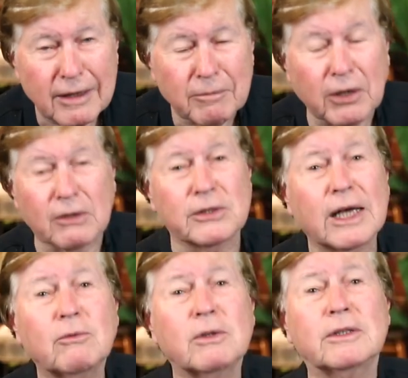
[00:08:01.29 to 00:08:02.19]
because
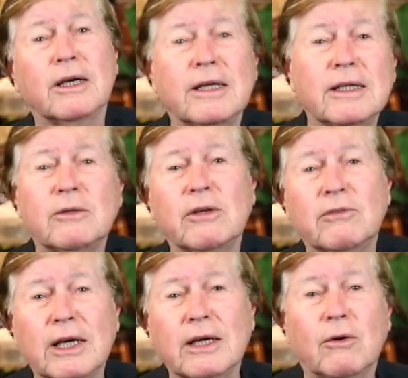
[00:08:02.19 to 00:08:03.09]
that will turn into a
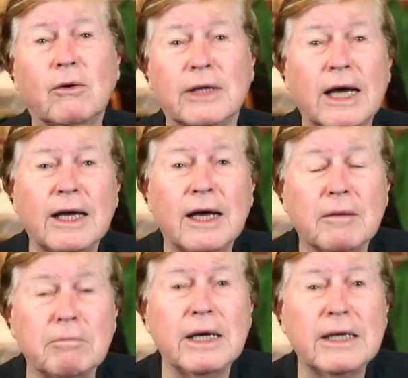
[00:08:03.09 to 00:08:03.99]
thing called a
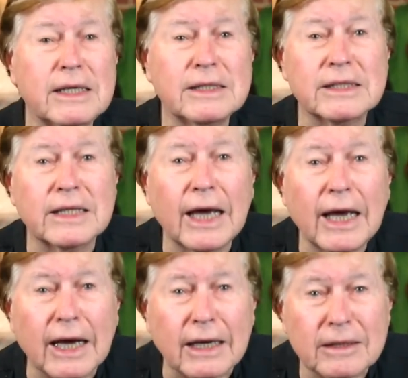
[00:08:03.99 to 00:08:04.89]

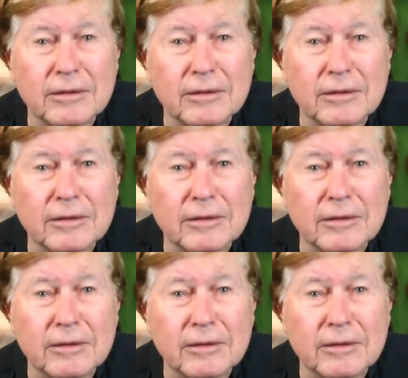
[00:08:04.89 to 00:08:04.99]
Medi-scare.